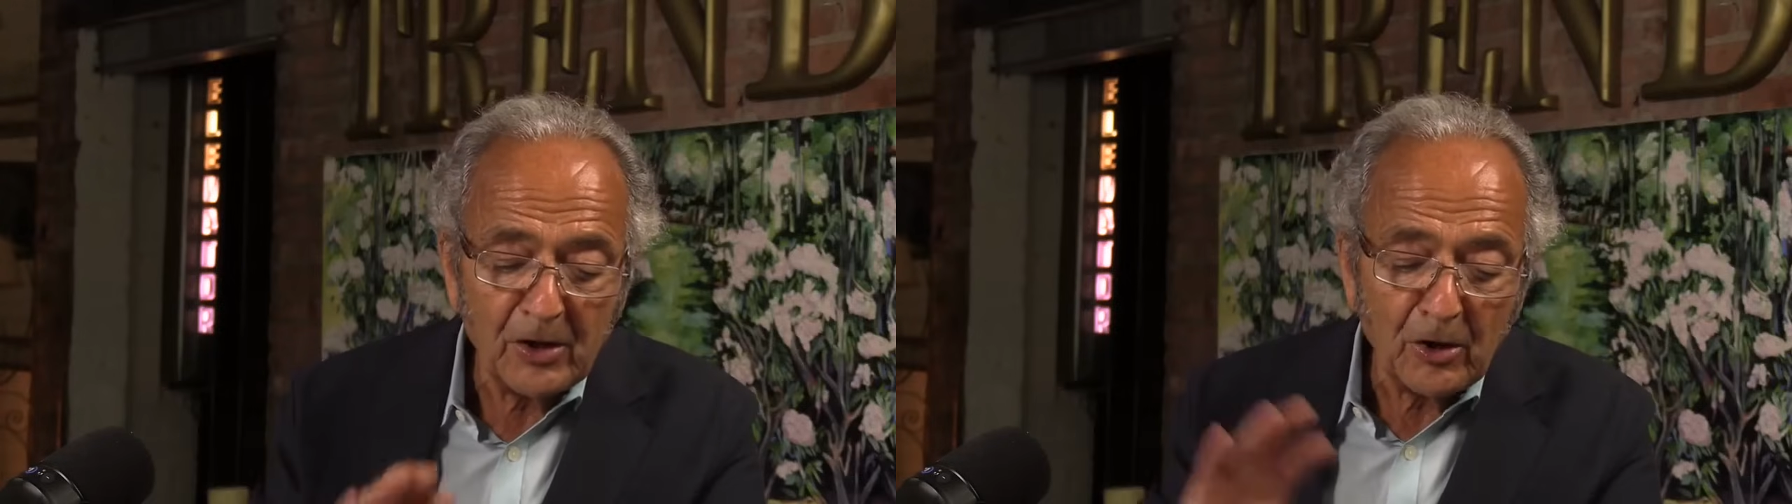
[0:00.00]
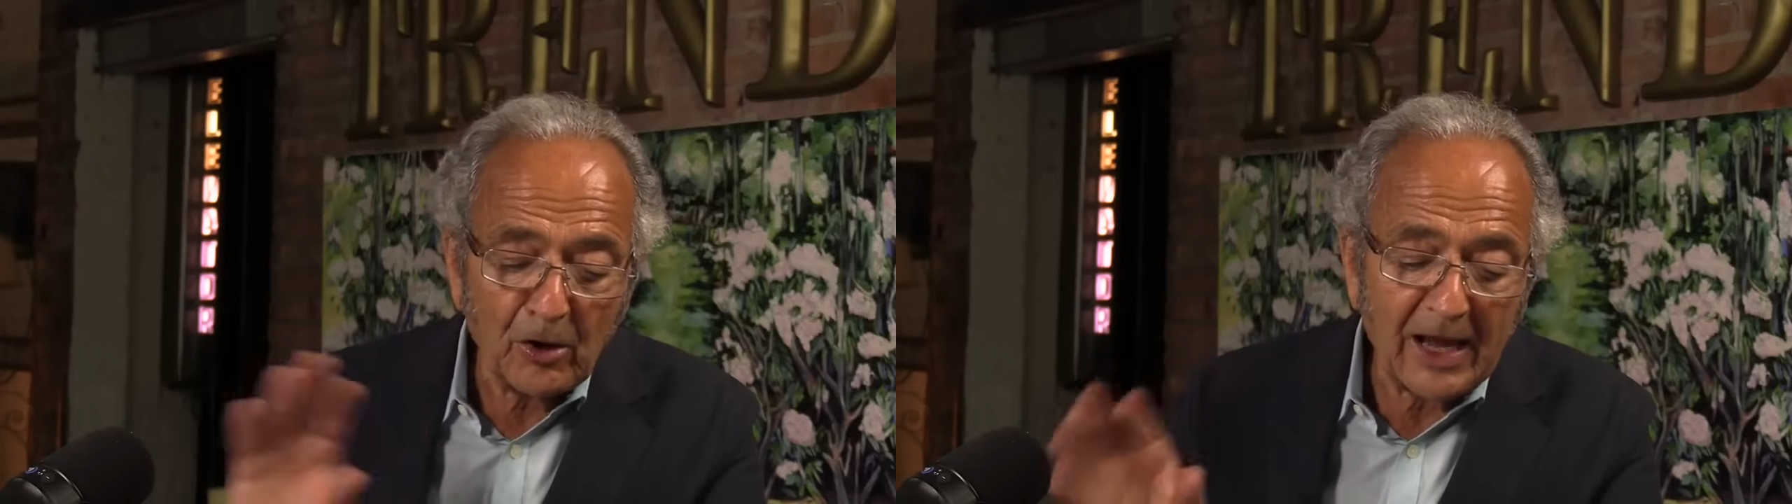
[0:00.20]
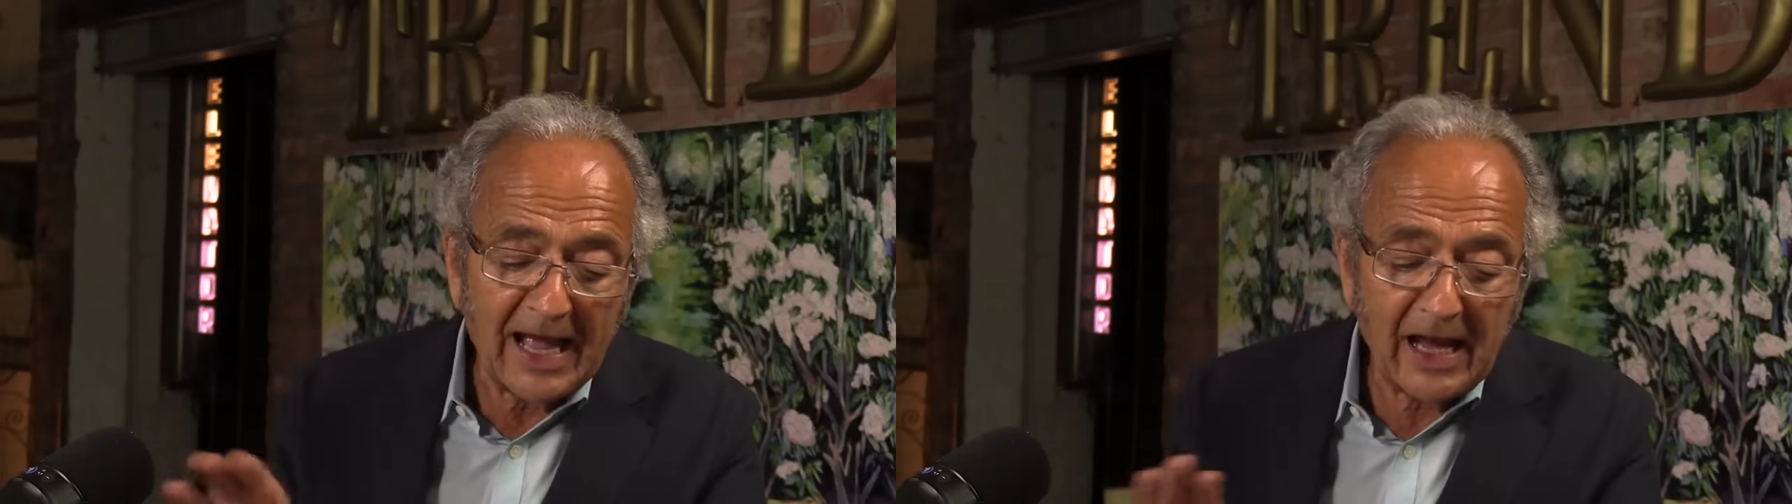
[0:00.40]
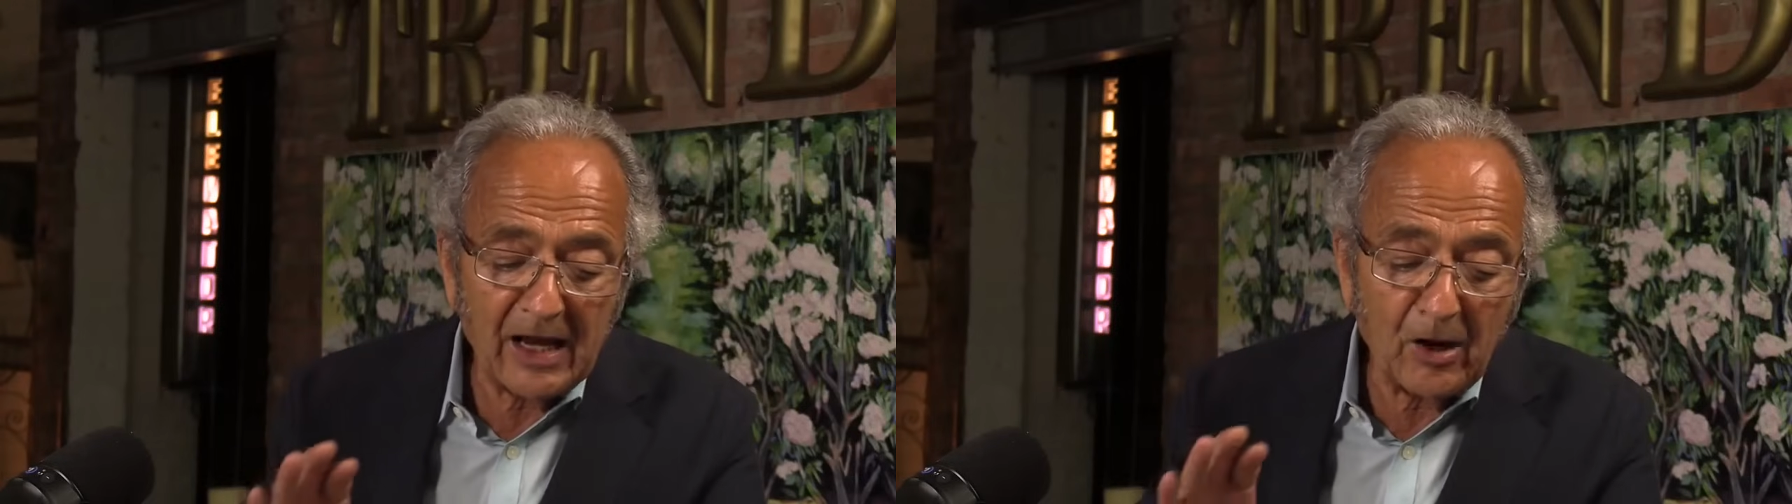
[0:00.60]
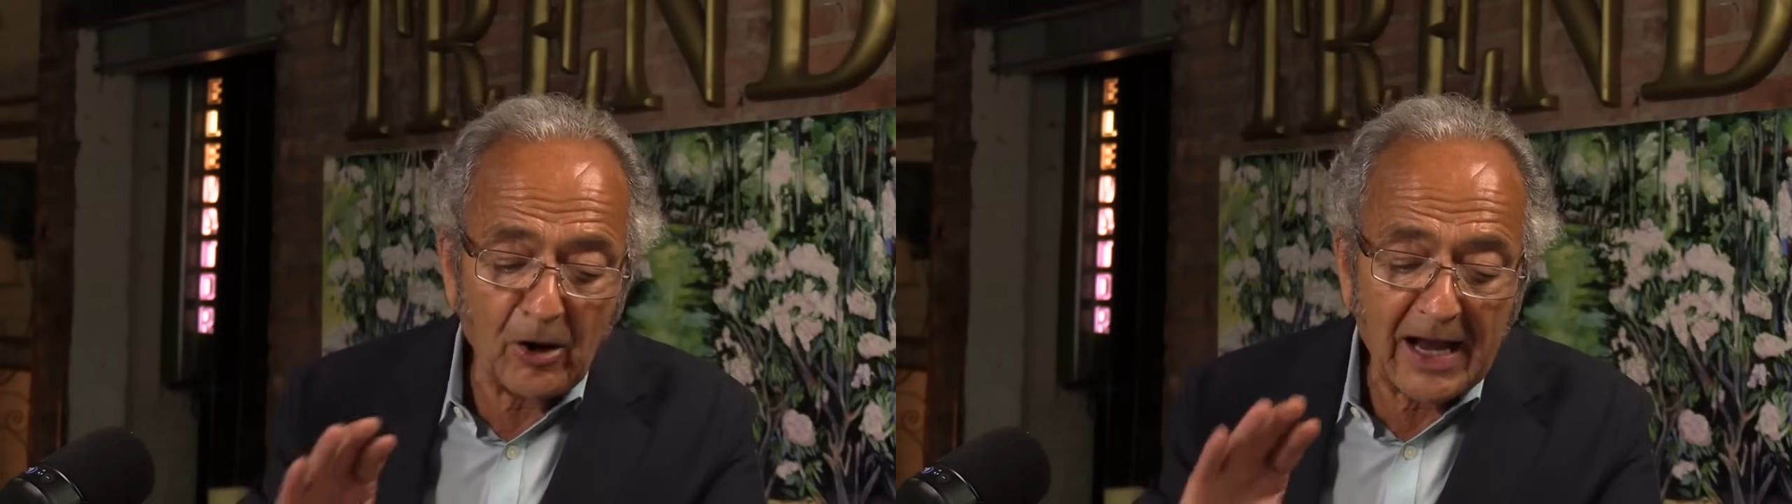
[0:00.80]
are
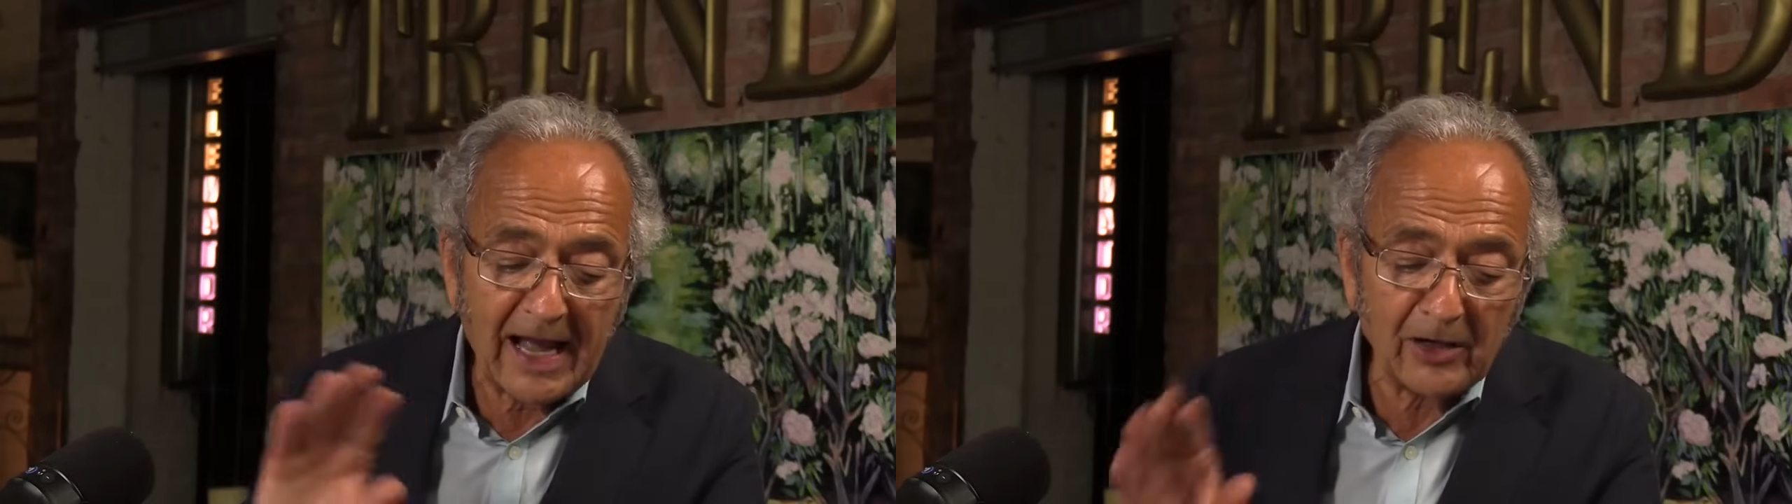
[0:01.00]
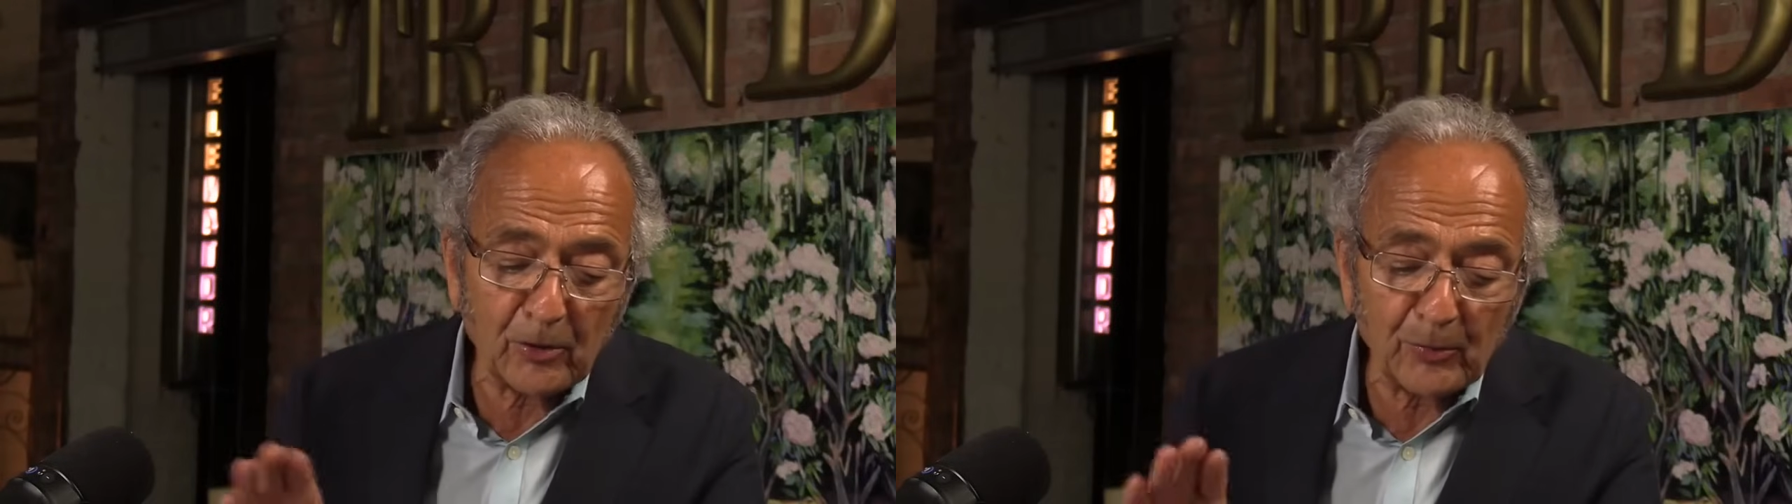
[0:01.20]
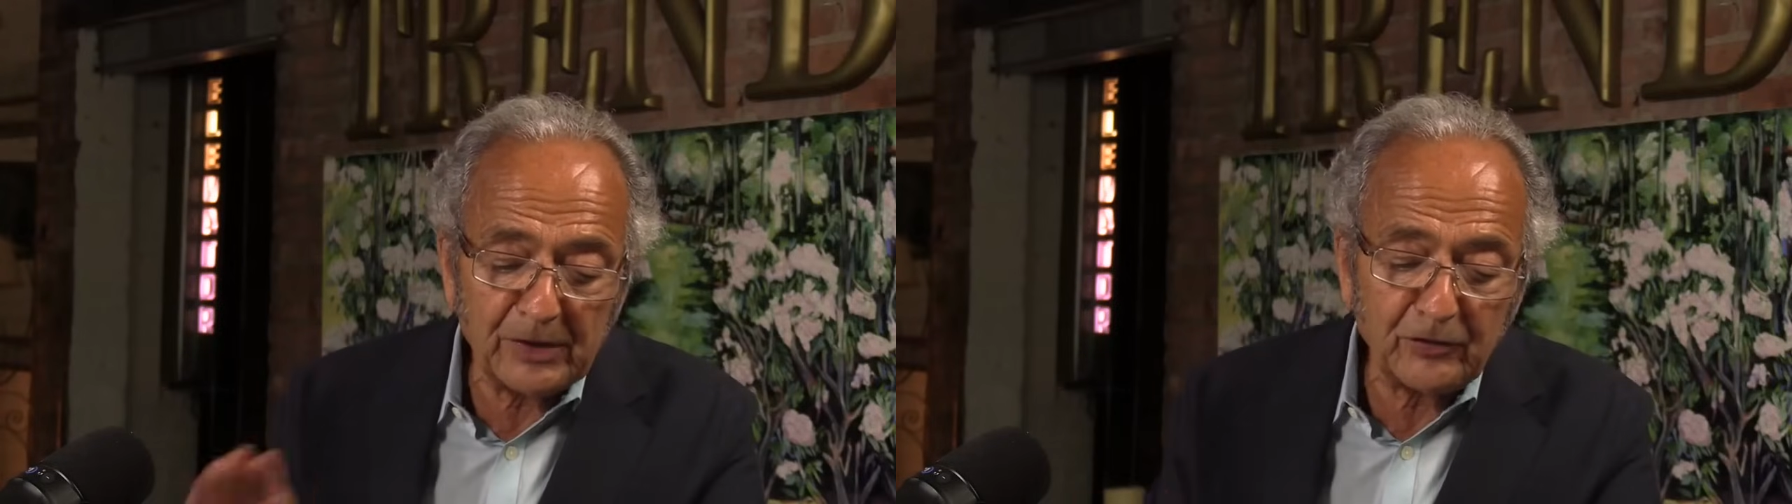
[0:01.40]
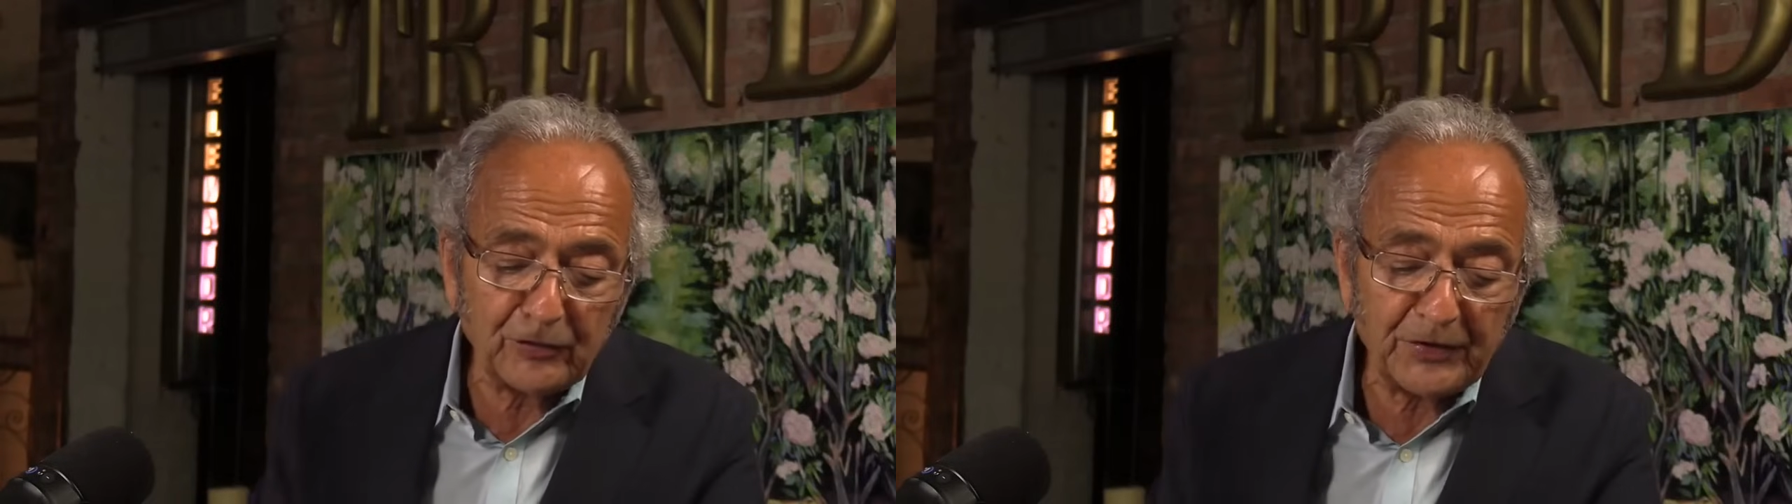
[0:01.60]
at are at a reach for